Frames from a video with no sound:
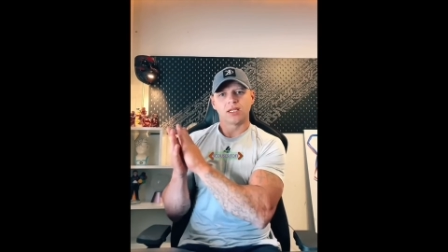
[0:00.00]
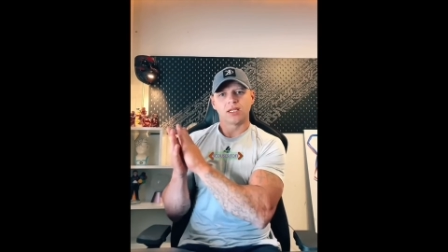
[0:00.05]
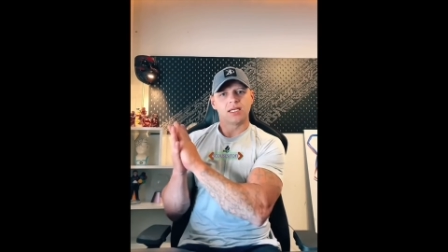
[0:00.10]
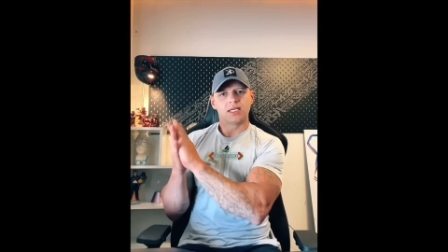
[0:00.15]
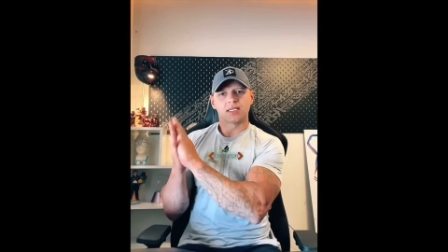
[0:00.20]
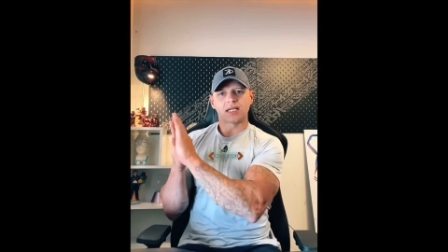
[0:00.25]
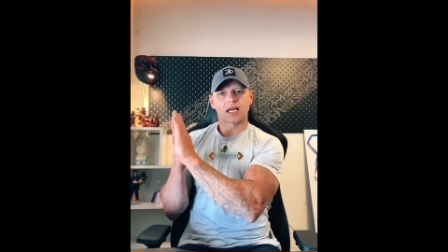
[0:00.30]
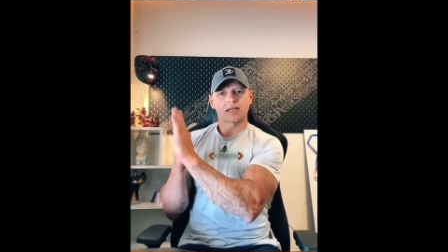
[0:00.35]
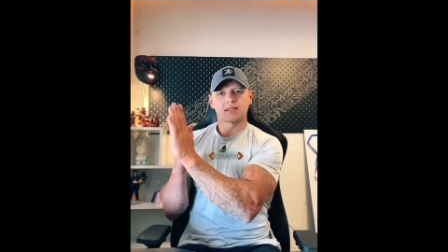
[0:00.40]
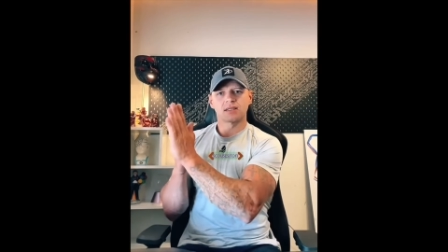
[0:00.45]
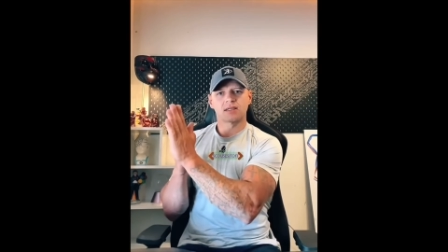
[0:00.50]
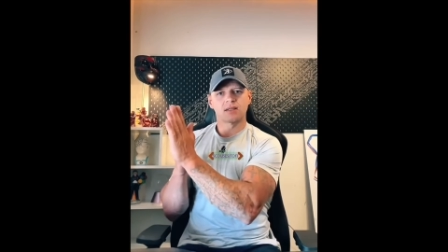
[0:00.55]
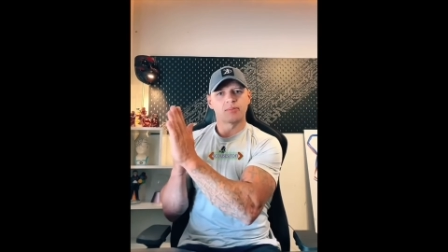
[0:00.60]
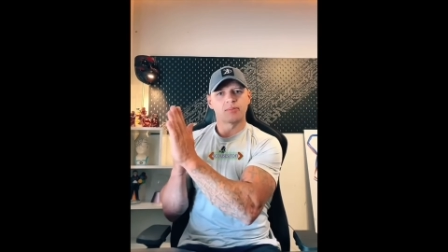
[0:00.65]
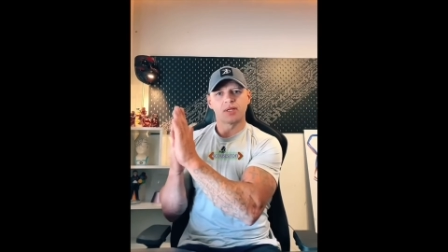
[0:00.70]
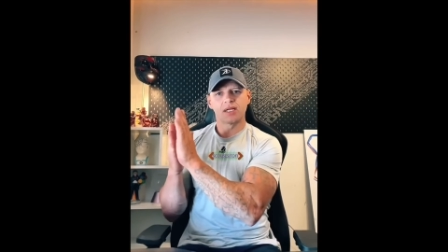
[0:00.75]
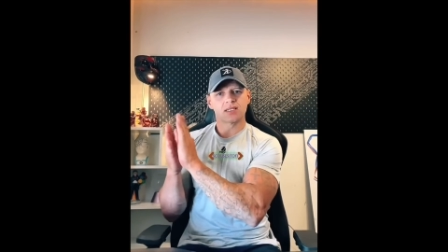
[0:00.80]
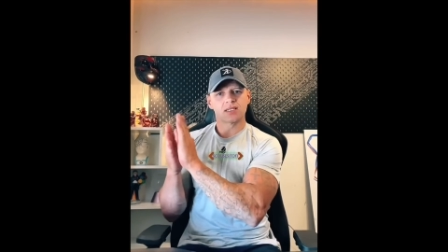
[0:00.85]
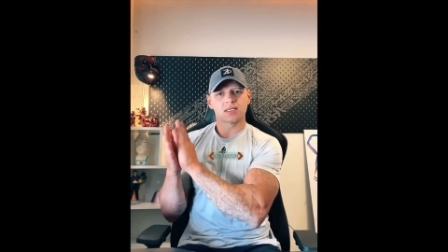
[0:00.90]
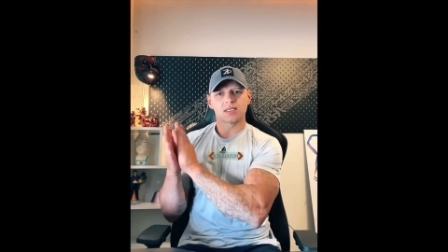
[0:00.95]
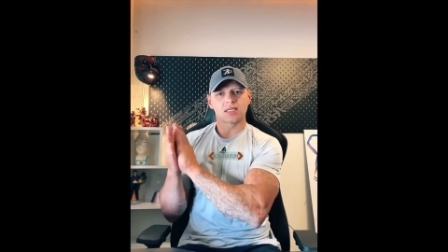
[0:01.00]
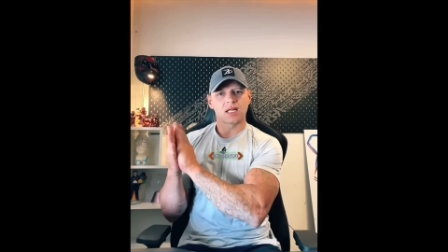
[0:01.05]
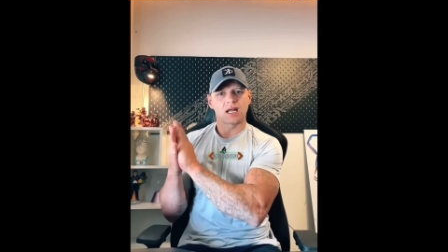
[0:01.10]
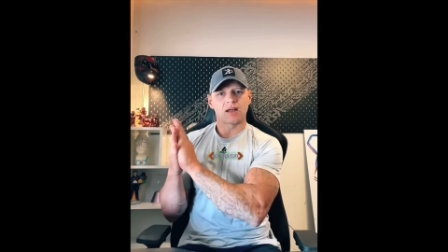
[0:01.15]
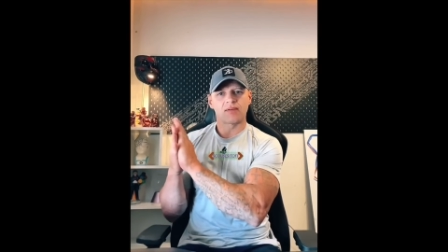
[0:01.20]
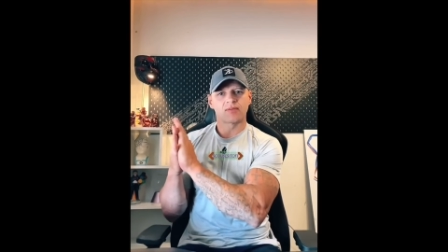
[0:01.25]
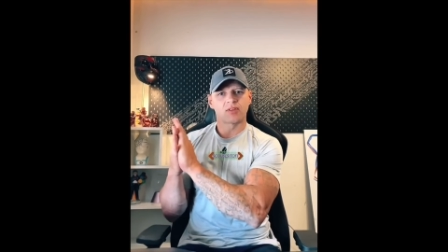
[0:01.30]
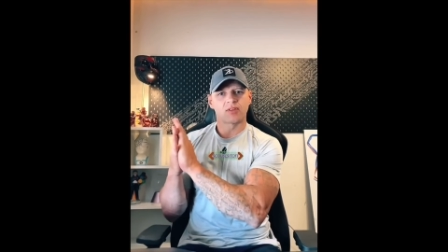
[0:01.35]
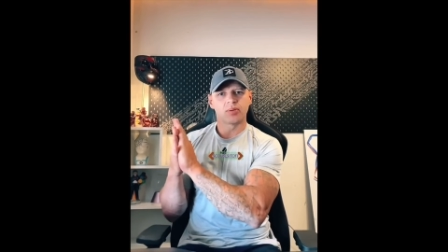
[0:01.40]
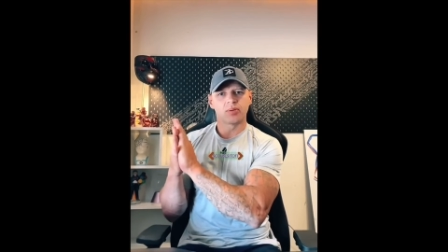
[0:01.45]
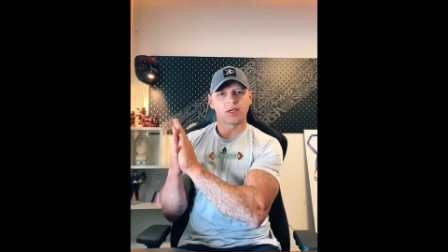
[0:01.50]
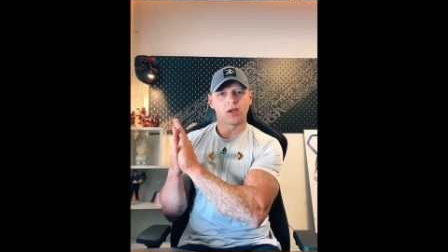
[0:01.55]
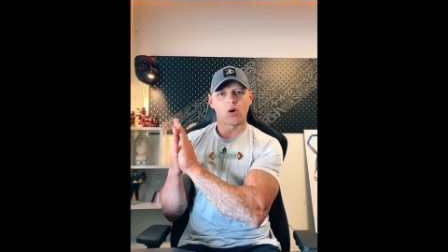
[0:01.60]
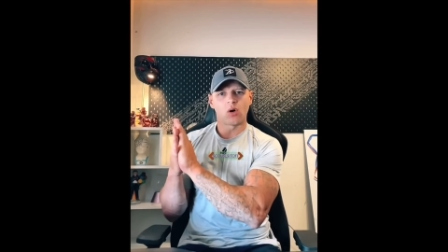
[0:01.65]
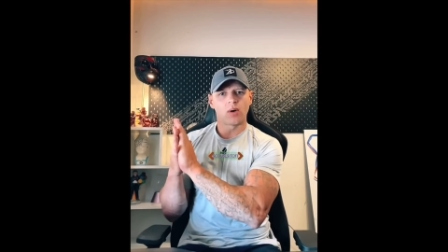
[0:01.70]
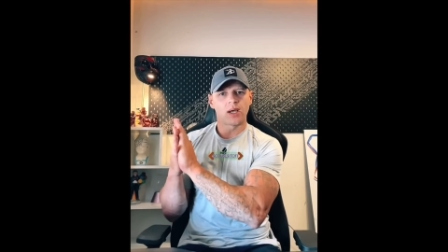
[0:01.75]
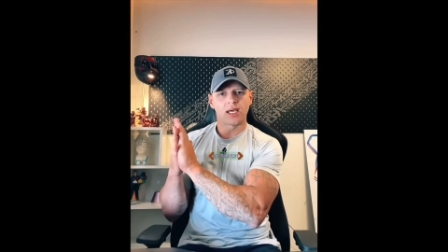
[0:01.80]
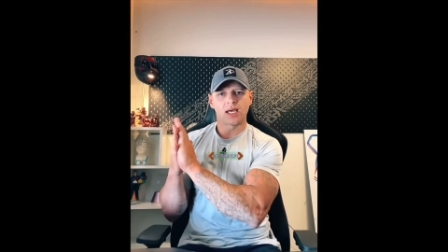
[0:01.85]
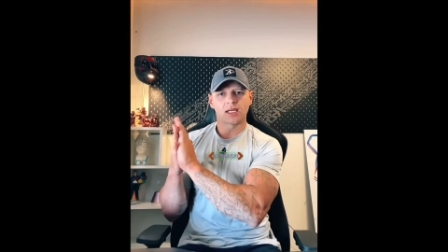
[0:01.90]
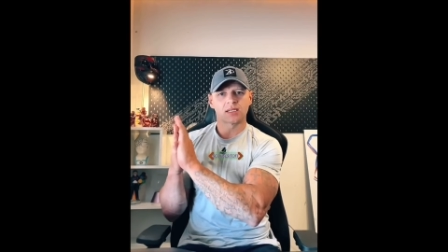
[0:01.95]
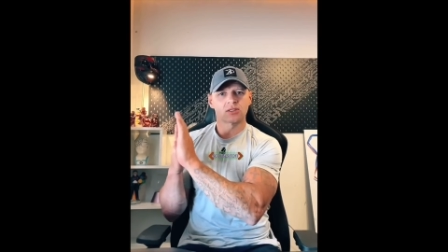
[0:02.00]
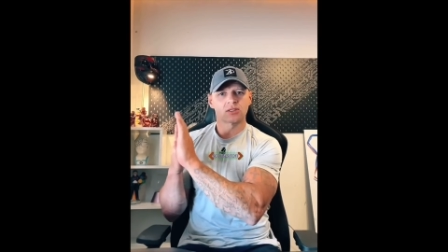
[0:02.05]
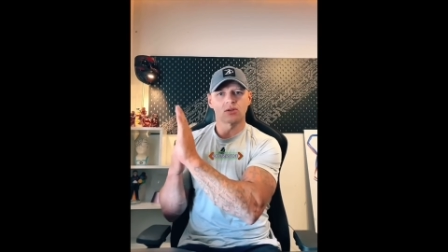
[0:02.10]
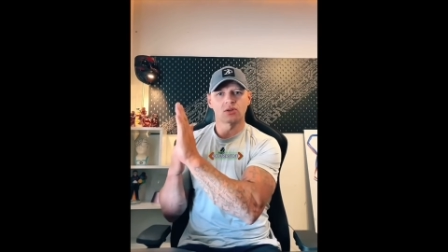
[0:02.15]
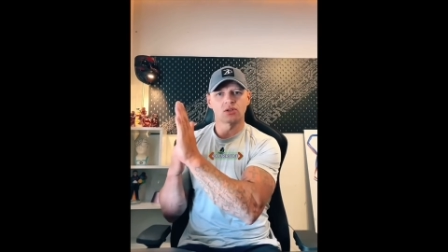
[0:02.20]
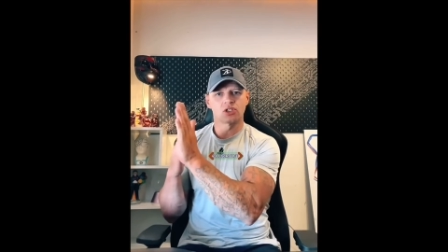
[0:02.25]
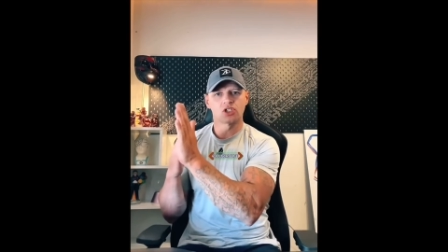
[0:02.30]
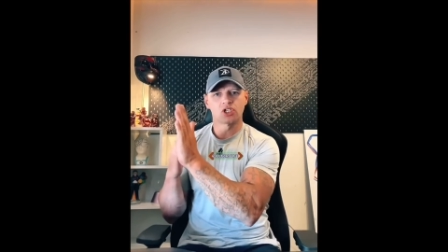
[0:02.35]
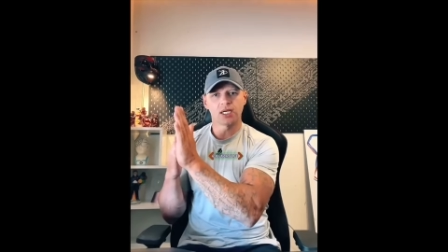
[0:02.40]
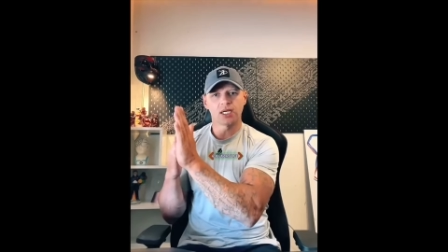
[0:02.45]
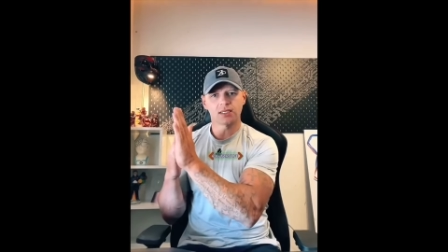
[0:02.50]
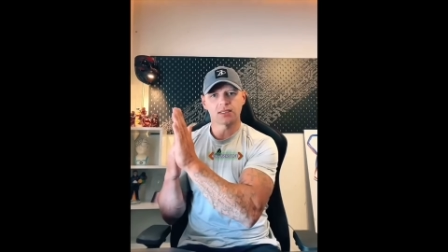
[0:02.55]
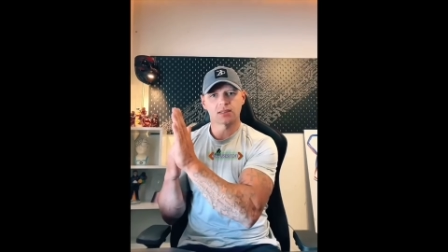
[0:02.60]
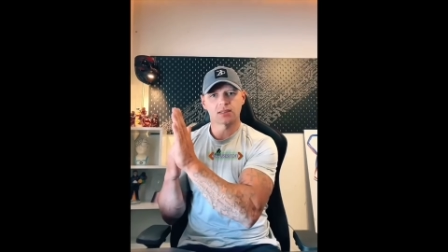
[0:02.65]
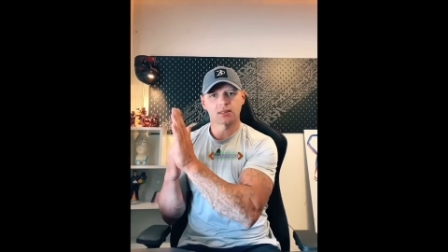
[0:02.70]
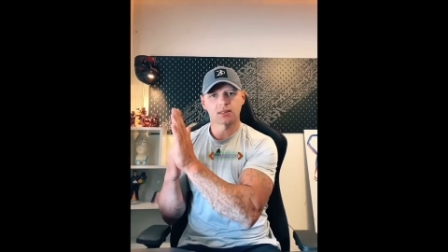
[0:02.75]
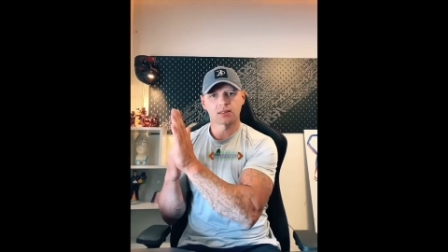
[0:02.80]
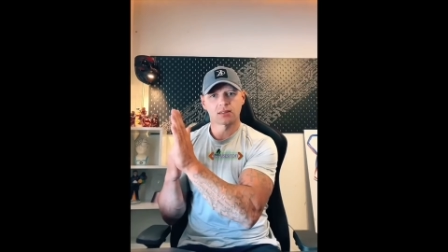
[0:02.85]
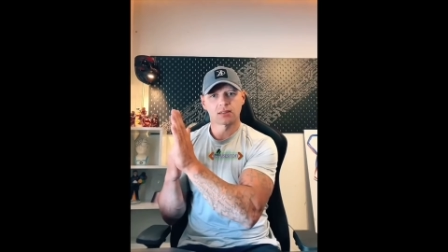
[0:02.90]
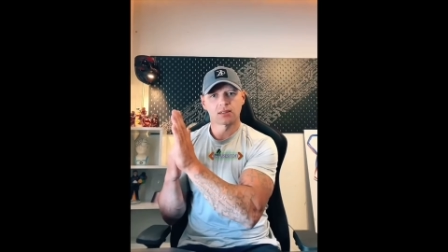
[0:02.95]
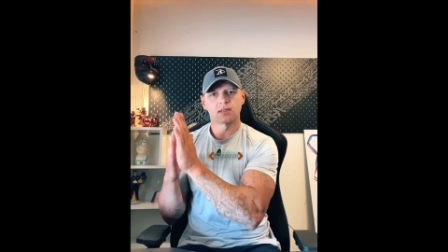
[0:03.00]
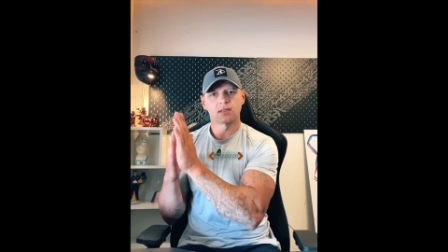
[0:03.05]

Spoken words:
The prison staff, the POA hadn't done shit.